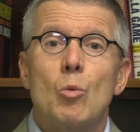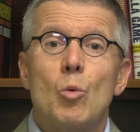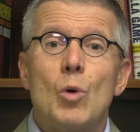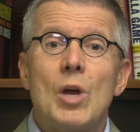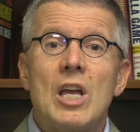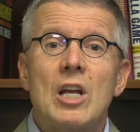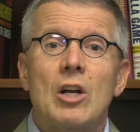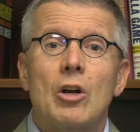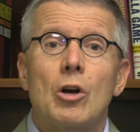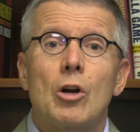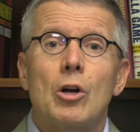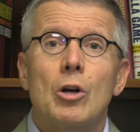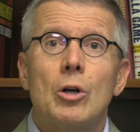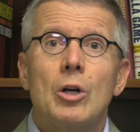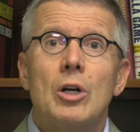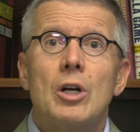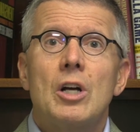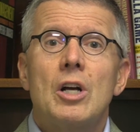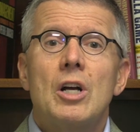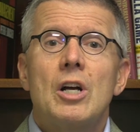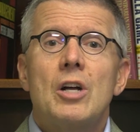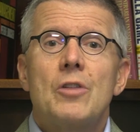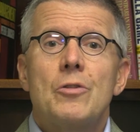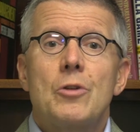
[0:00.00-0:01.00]
weaker.
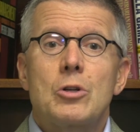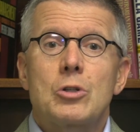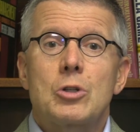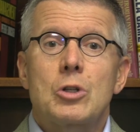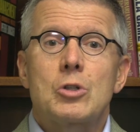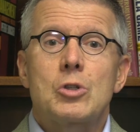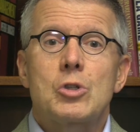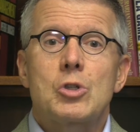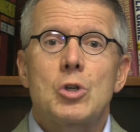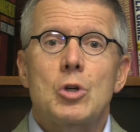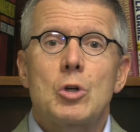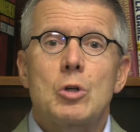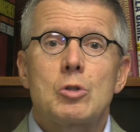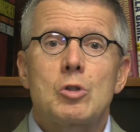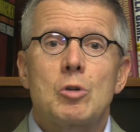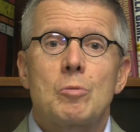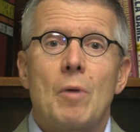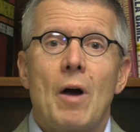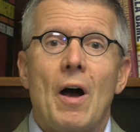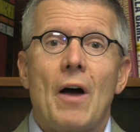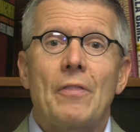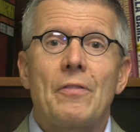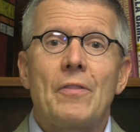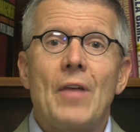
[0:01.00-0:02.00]
There's concerns
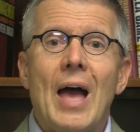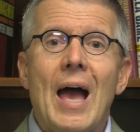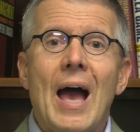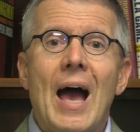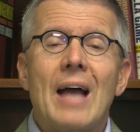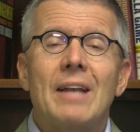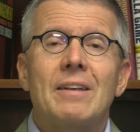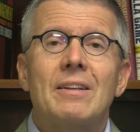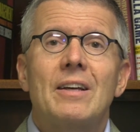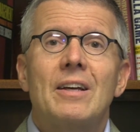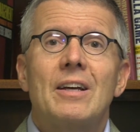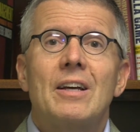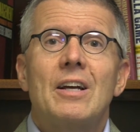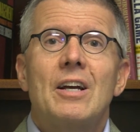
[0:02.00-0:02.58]
about that.